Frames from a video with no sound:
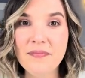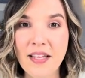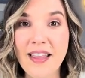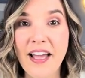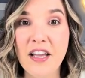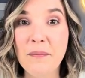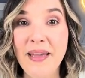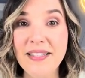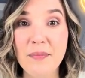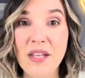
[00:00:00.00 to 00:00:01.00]
I think I could
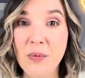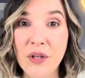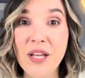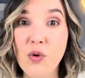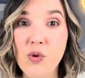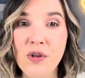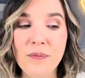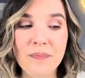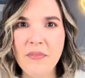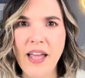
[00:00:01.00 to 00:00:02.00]
make something really cool.
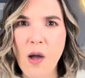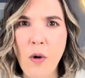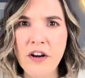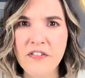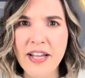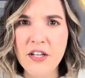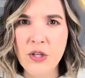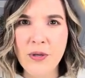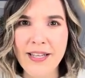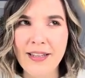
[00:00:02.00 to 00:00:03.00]
Like I wonder if I could
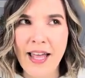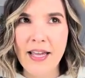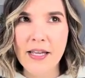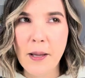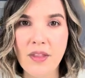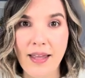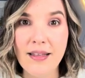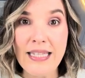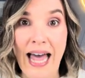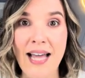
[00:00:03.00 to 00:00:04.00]
do it like
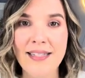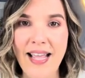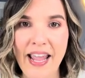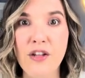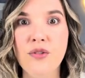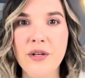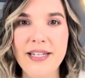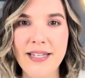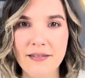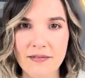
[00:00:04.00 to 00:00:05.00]
glass and
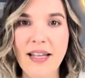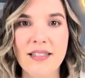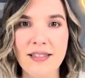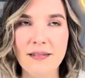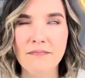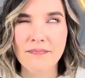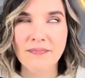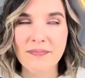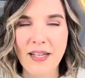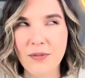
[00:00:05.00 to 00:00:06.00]
3D. That's
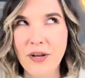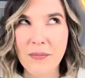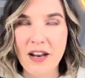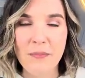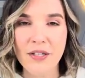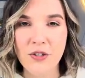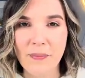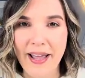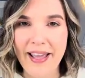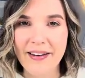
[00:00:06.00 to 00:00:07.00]
what I'm kind of picturing in
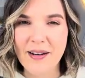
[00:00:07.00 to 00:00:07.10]
my head.